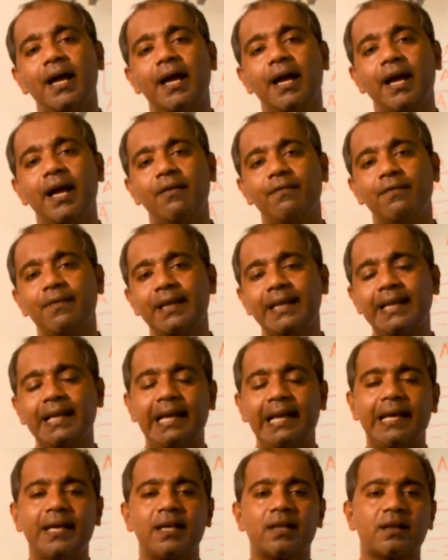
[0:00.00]
every
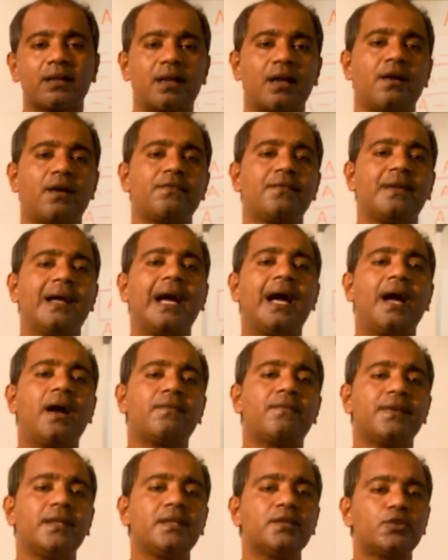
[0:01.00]
aircraft
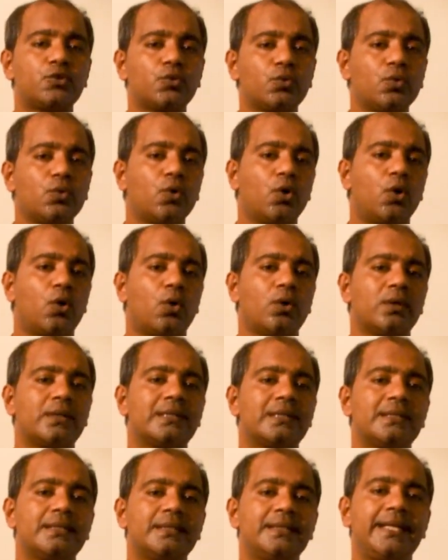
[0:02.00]
having two hold.
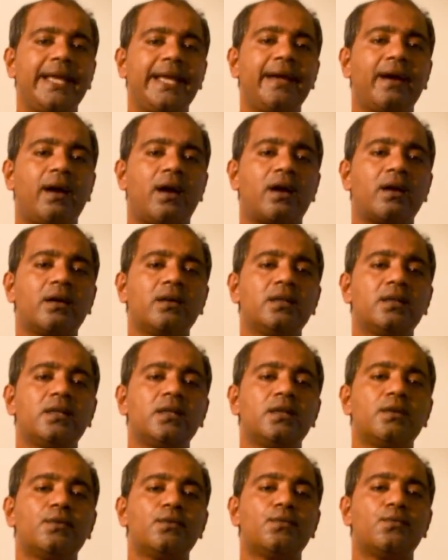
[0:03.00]
They are
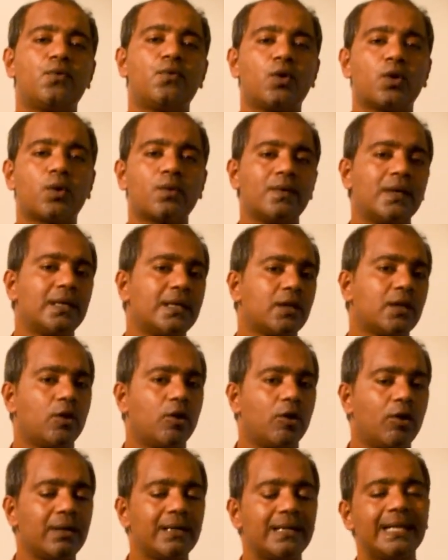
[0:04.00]
forward
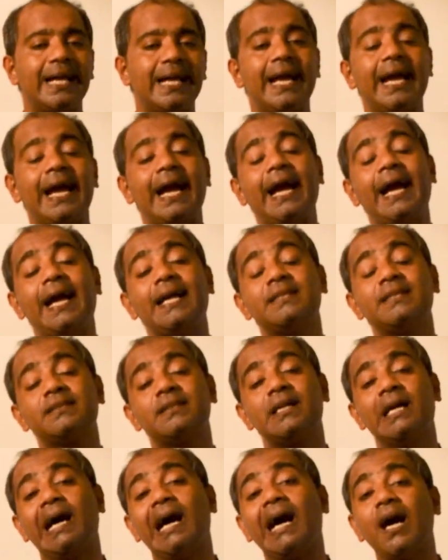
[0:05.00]
hold and
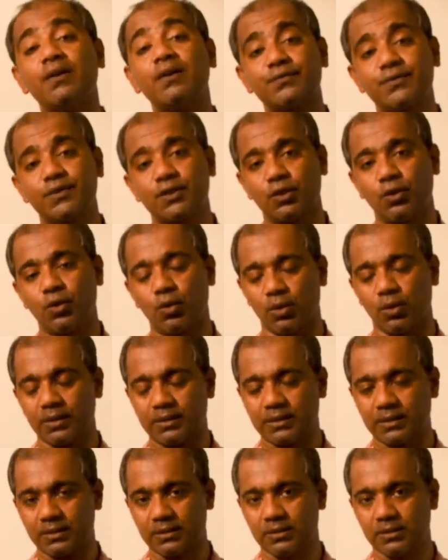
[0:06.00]
aft hold.